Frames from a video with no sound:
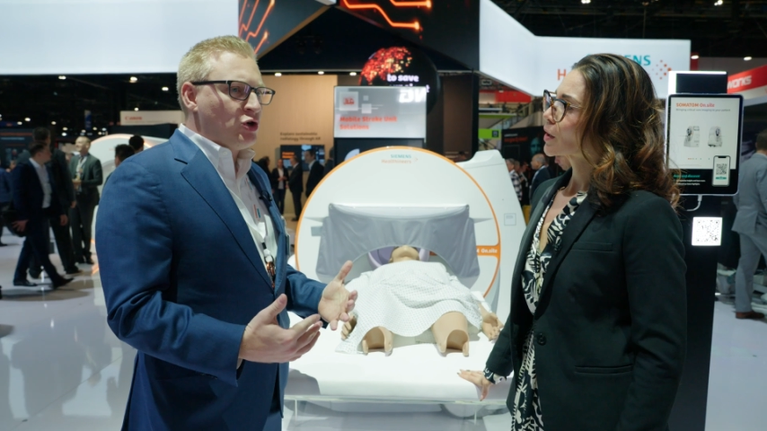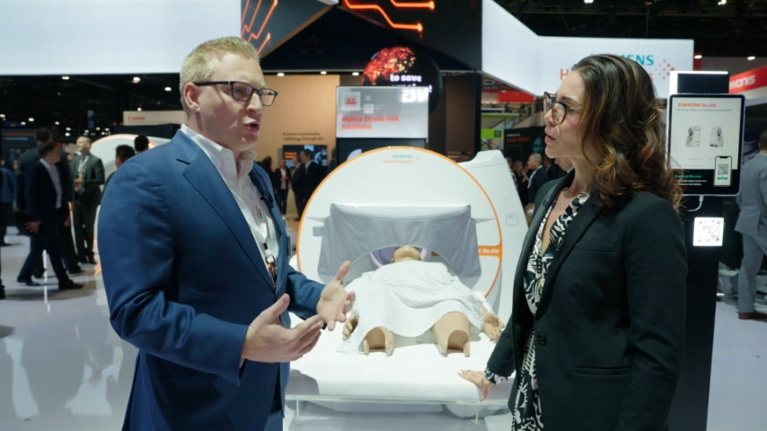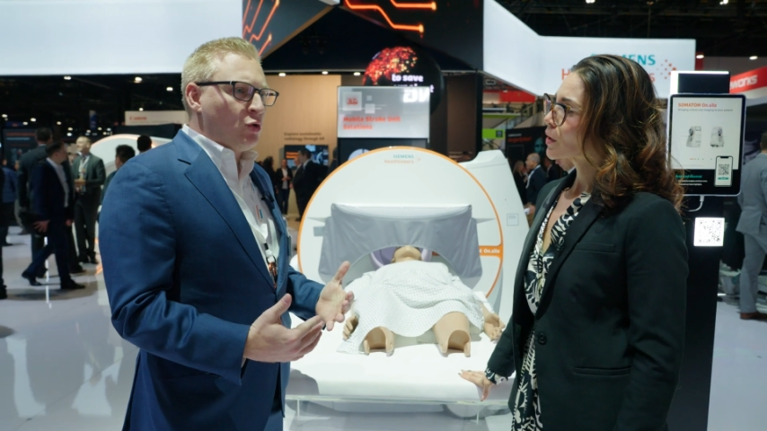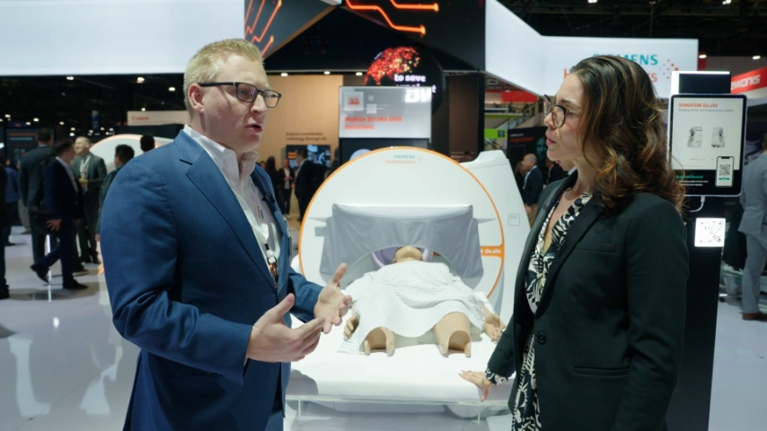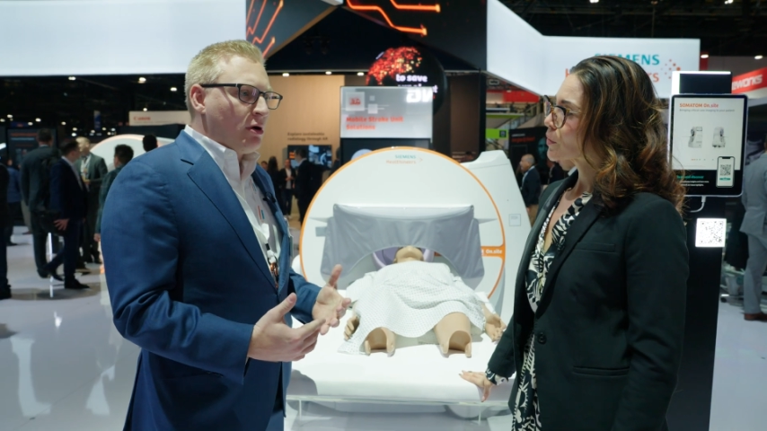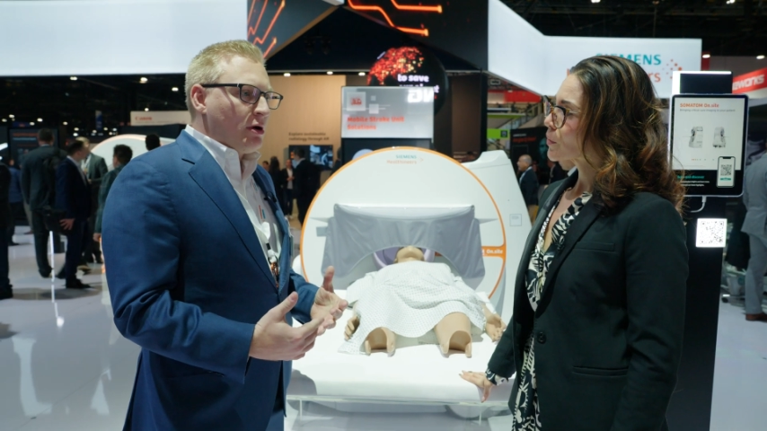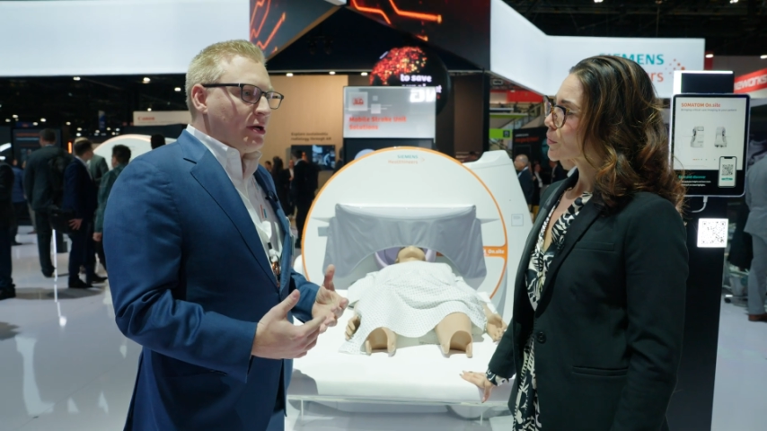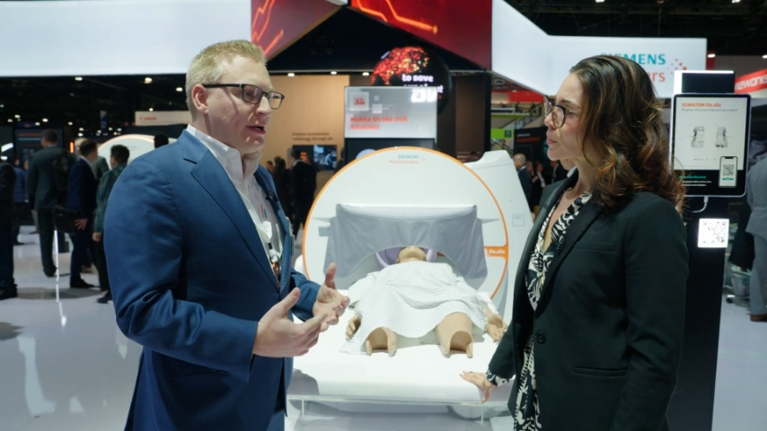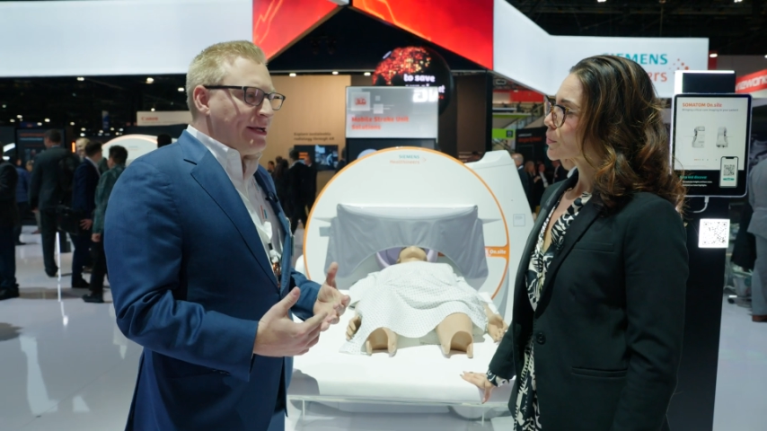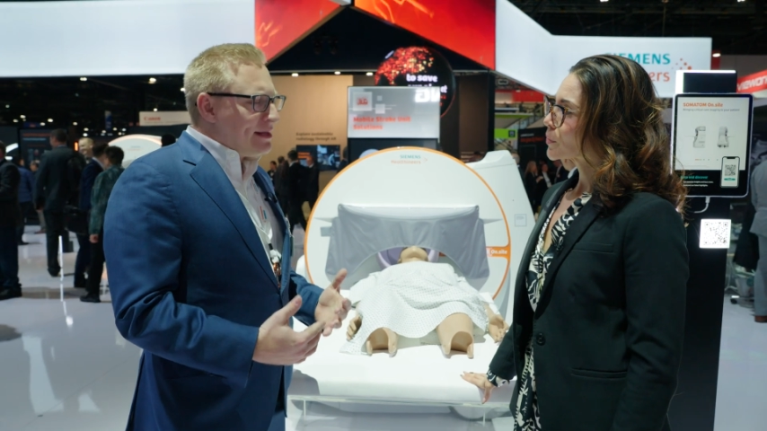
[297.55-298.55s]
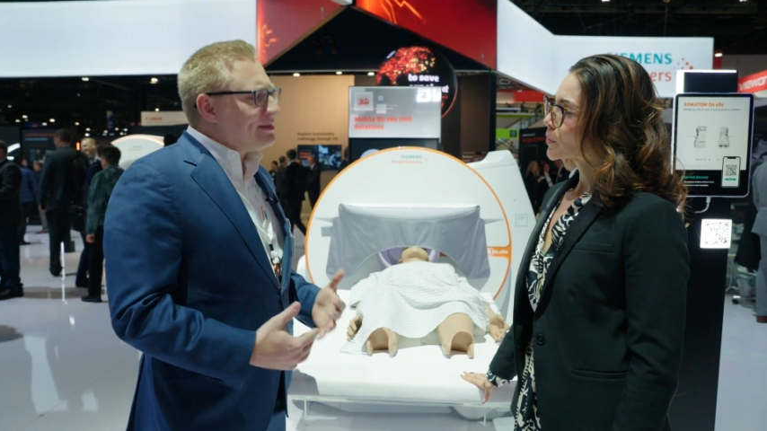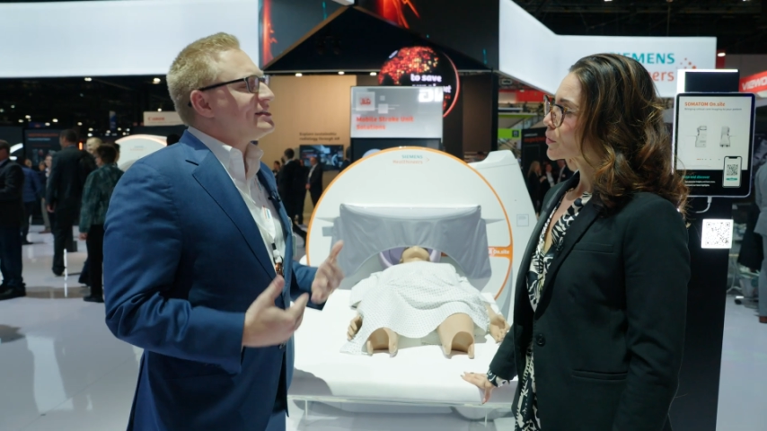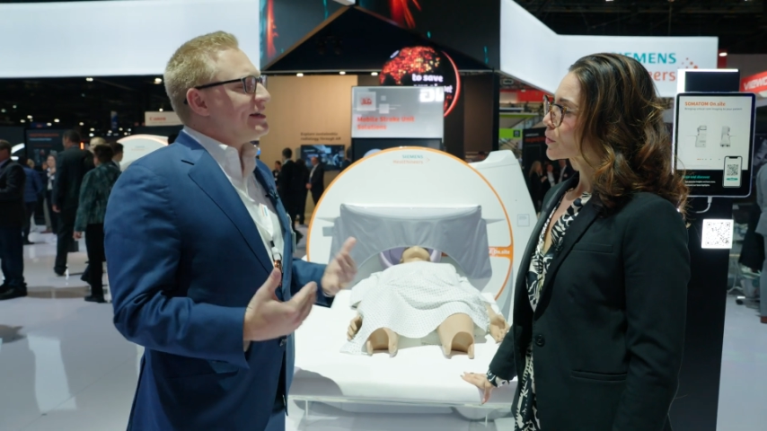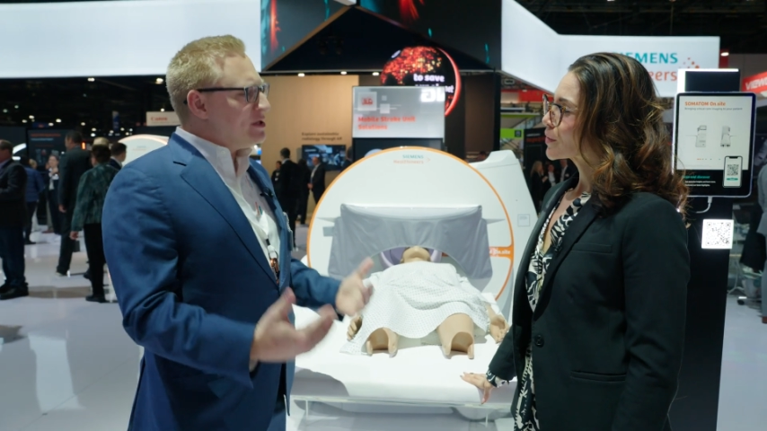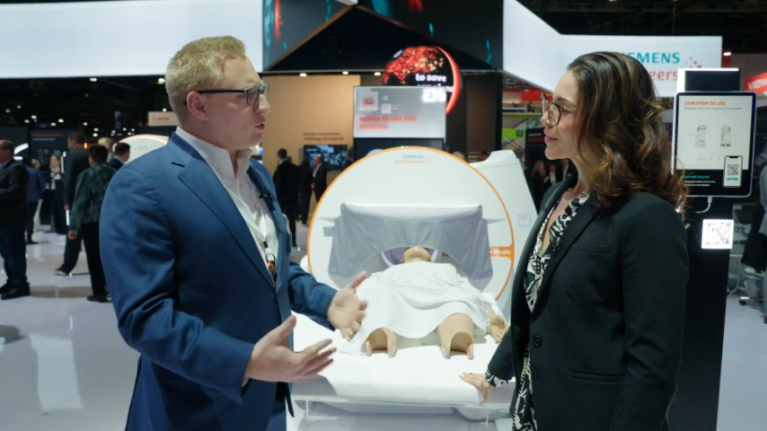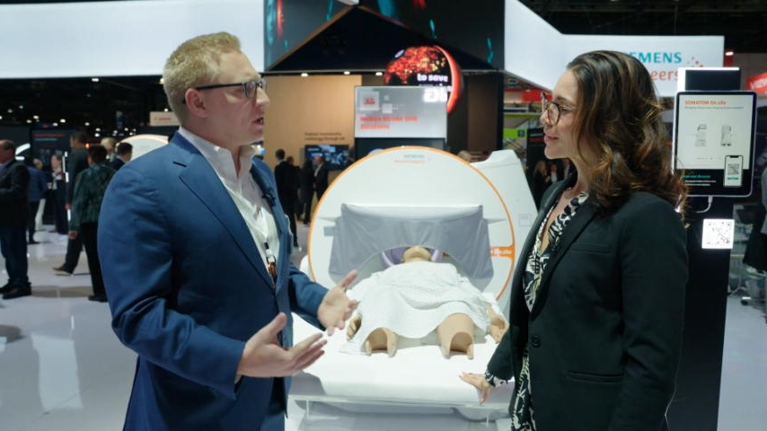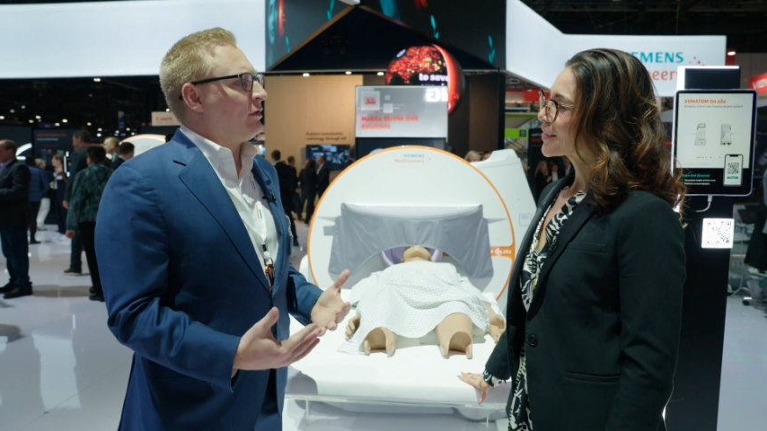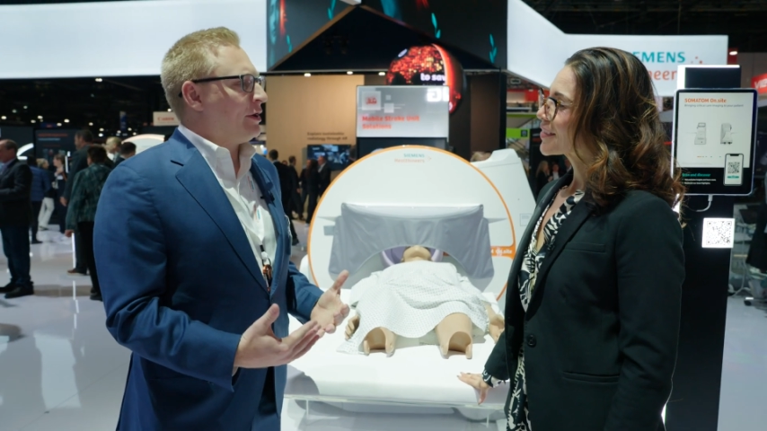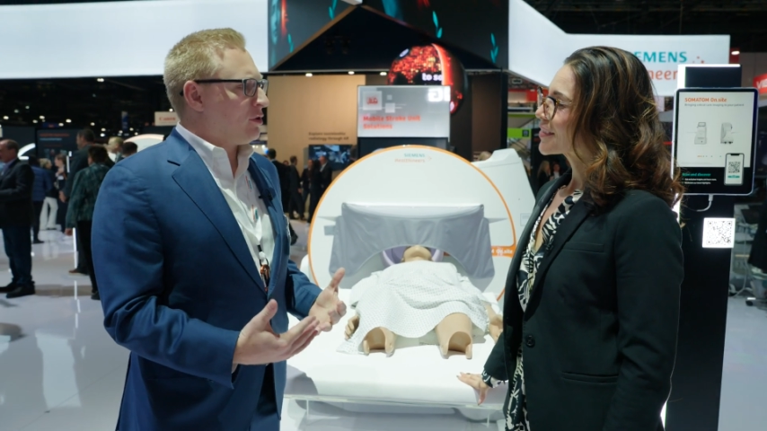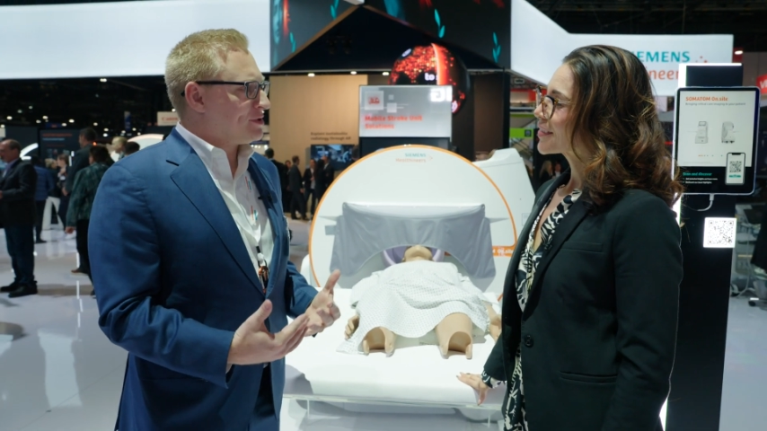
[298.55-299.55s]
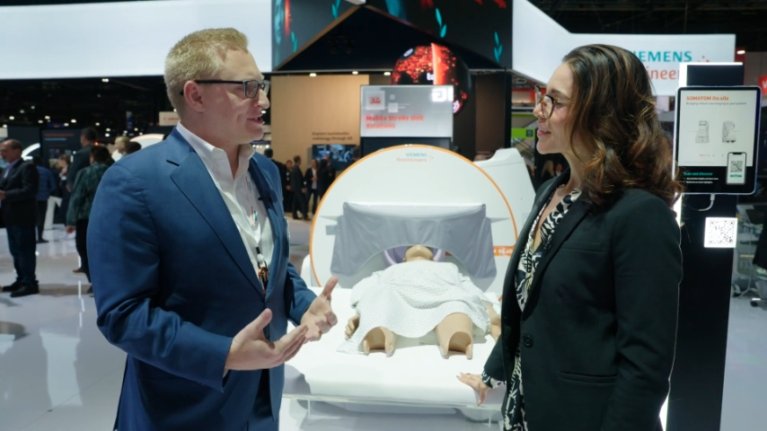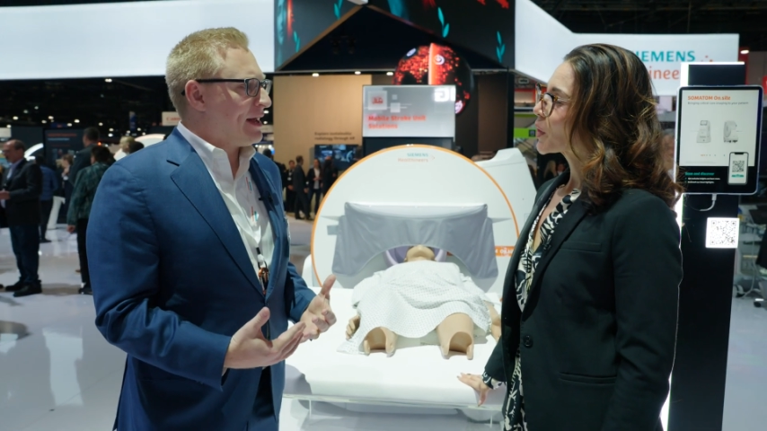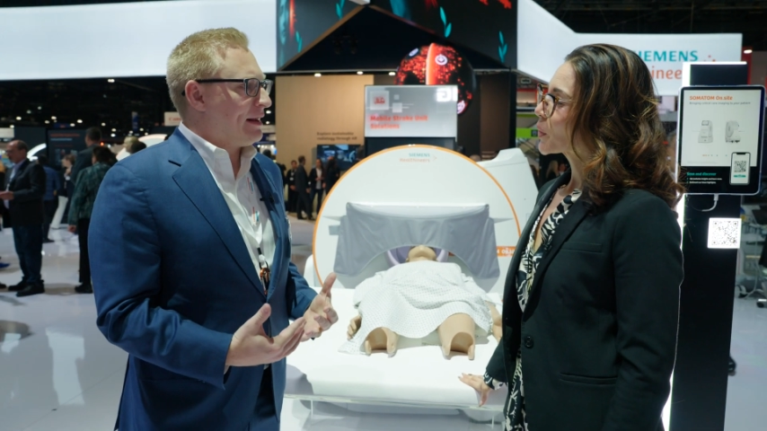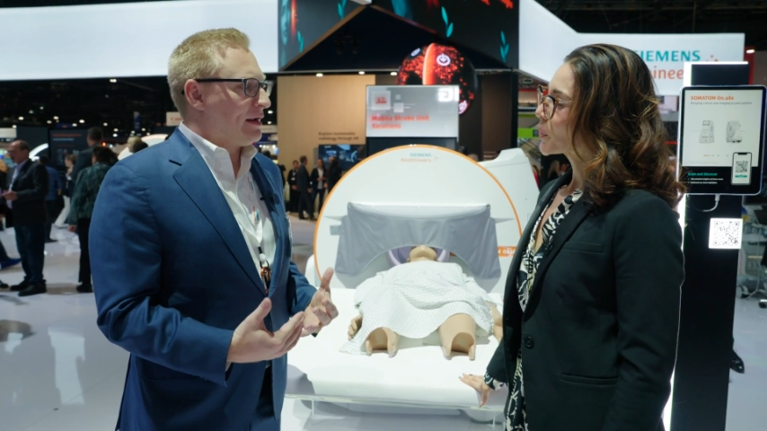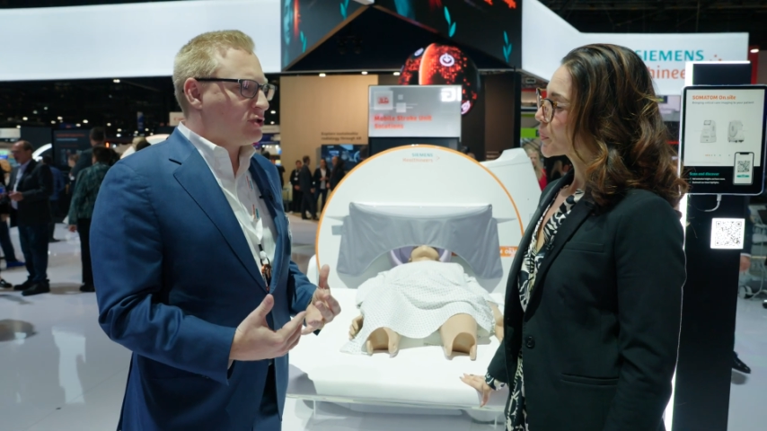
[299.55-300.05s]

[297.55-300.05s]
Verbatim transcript: to get this into a clinical setting